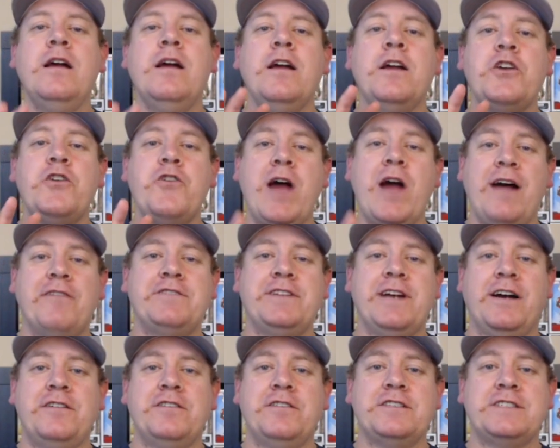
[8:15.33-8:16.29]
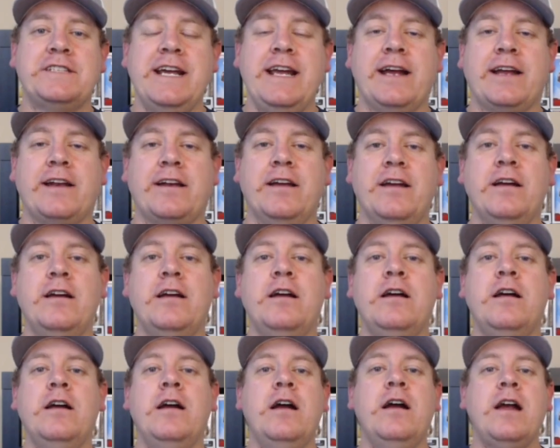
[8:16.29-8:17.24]
You have to understand,
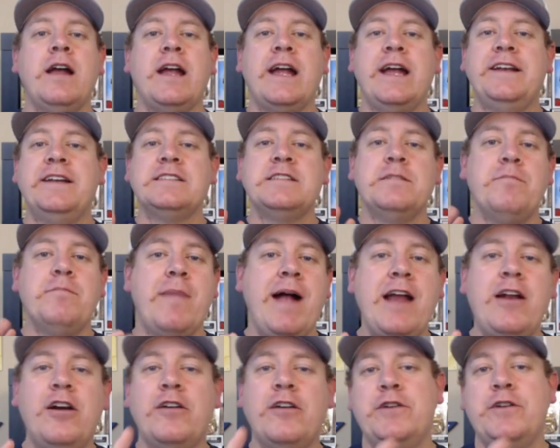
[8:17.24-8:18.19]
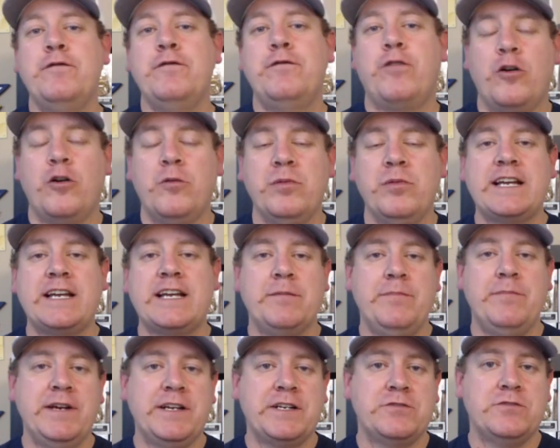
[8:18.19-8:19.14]
it doesn't matter if you verbally
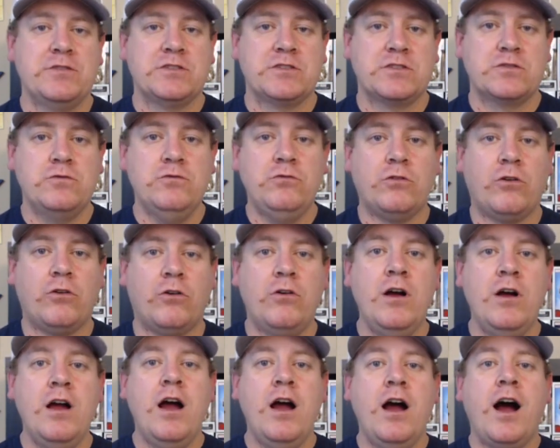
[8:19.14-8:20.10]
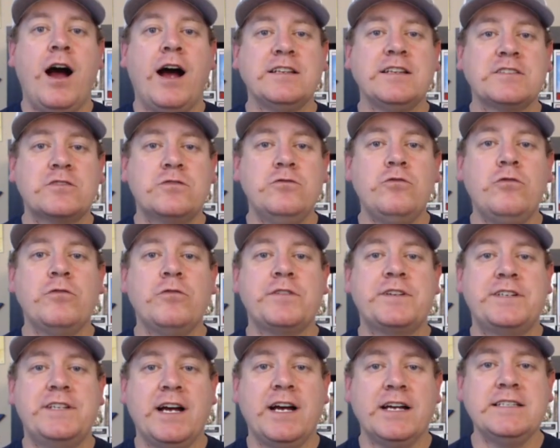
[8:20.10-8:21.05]
commit to a school. A school
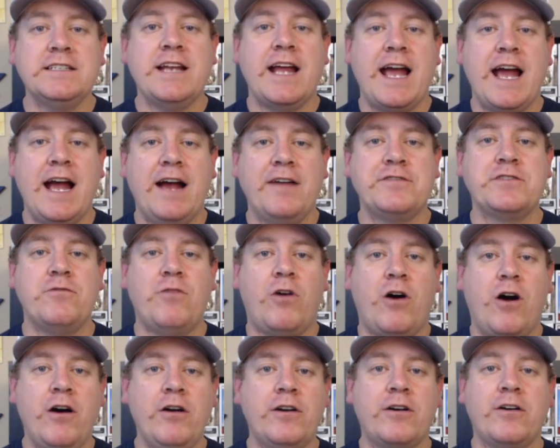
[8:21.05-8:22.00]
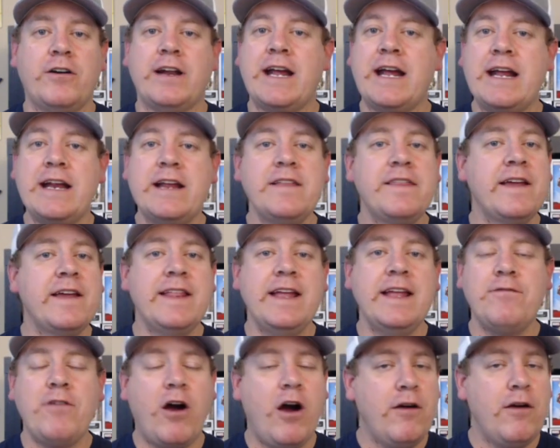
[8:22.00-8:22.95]
doesn't have to honor anything
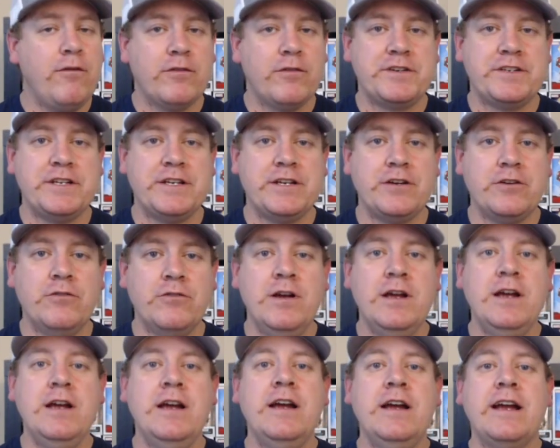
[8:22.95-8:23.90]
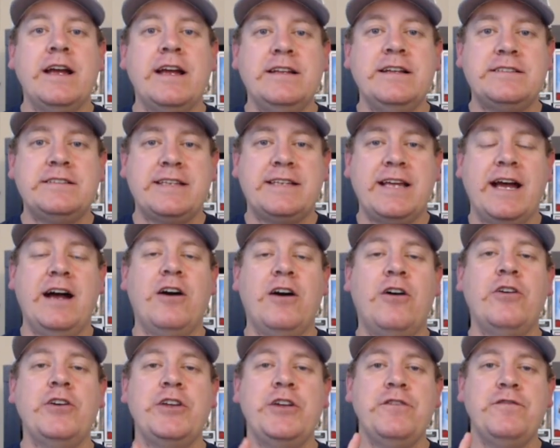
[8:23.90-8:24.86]
they've offered to you
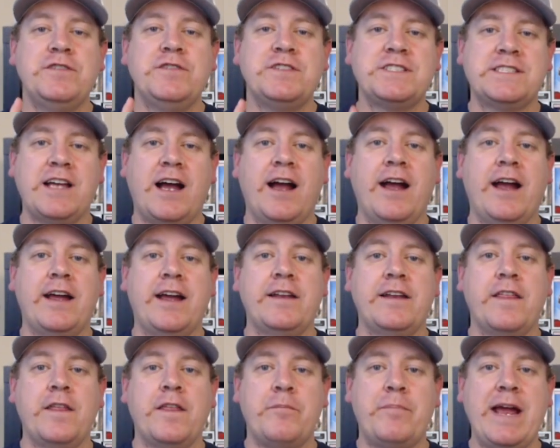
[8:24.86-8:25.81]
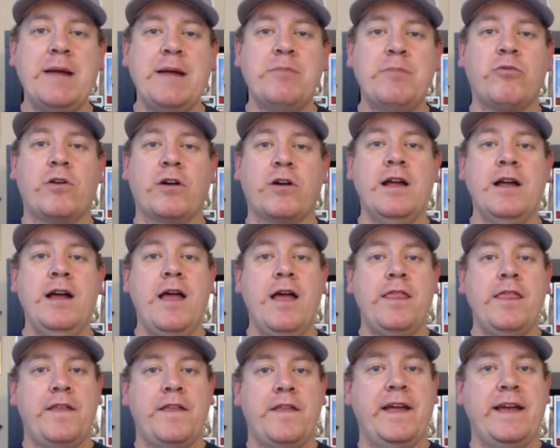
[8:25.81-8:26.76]
until you've signed the paperwork
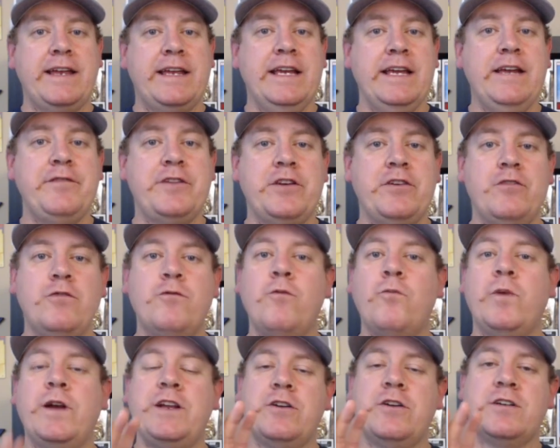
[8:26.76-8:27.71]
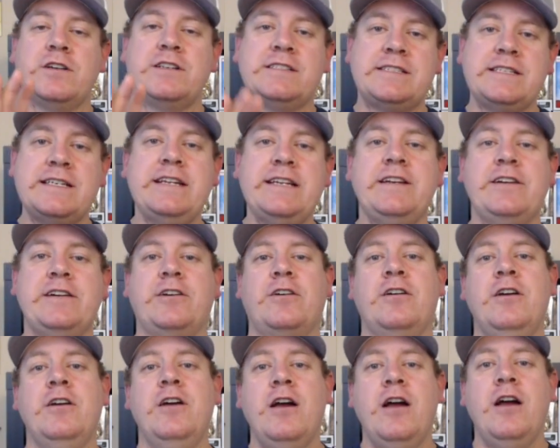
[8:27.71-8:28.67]
that they give you when you're a
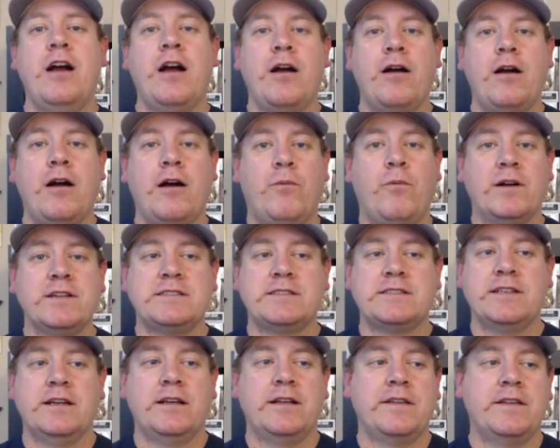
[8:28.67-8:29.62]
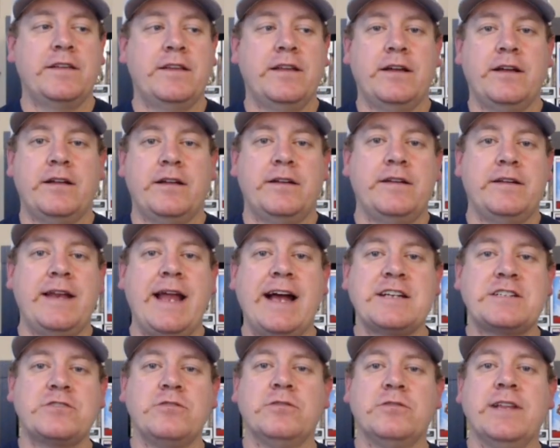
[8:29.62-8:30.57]
senior, once the
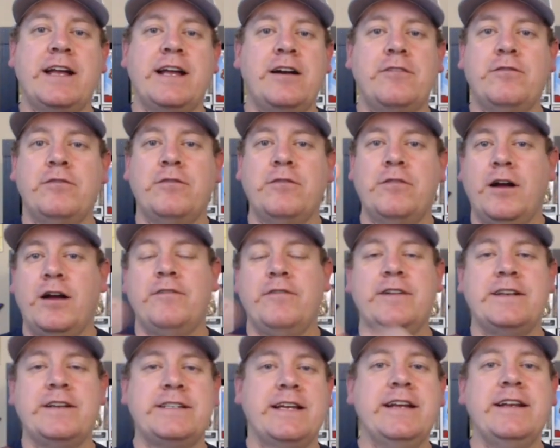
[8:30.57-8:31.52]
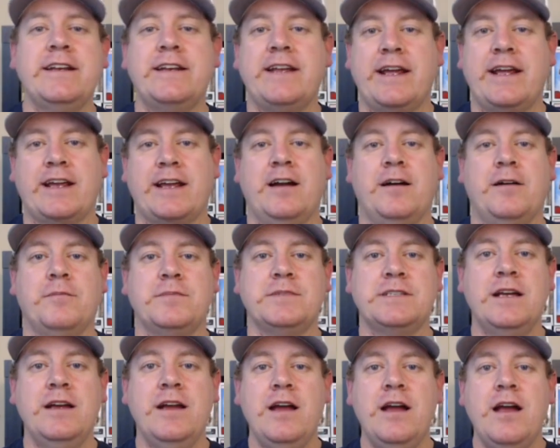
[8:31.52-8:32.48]
national letter of intent day
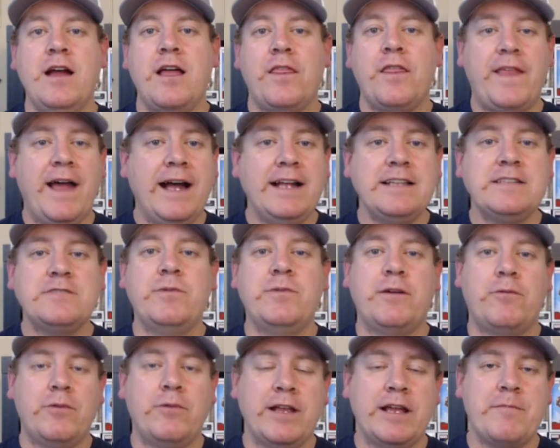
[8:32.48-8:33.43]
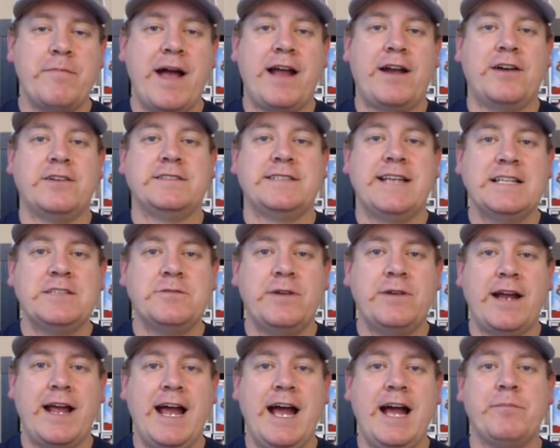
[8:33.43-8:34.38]
comes. That's when it really matters. That's when
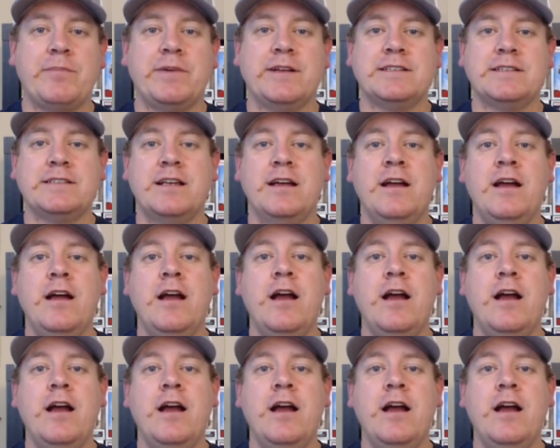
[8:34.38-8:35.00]
it happens.